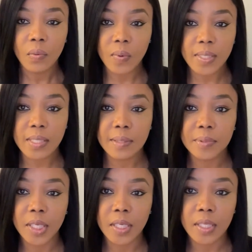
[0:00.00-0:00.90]
What's
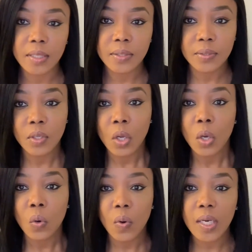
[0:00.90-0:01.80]
up, y'all?
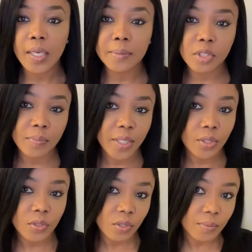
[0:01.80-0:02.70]
Welcome to my
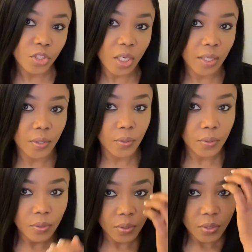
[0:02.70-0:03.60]
YouTube channel.
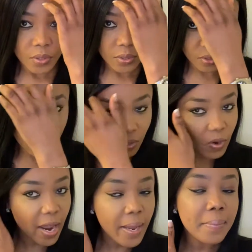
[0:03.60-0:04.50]

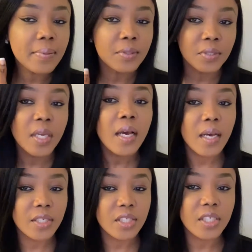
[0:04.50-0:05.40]
Subscribe
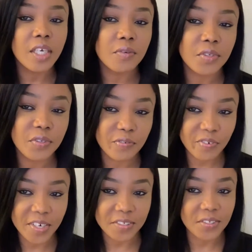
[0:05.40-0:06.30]
and share with your
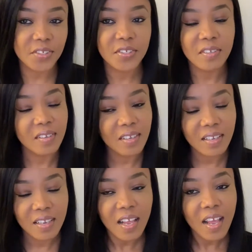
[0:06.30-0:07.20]
friends.
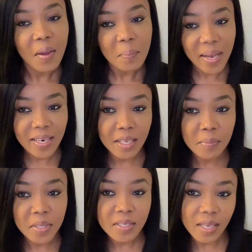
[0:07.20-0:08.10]
My
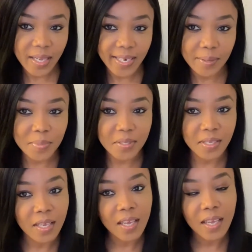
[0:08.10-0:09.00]
name is
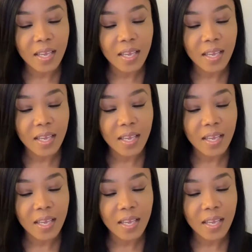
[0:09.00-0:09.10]
Adabisi.